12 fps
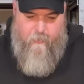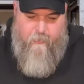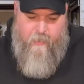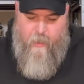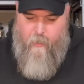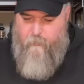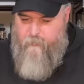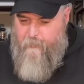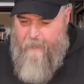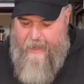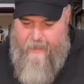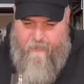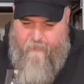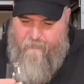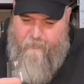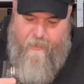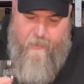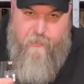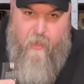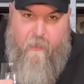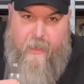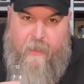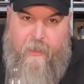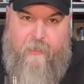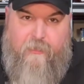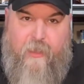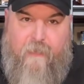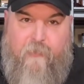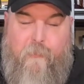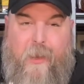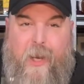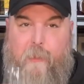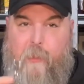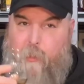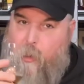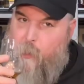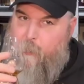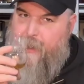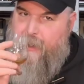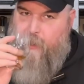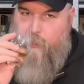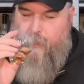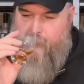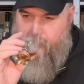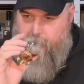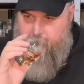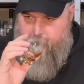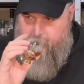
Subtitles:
the nose, the palate, the finish, all that good stuff, compare them, and we're going to pick a winner.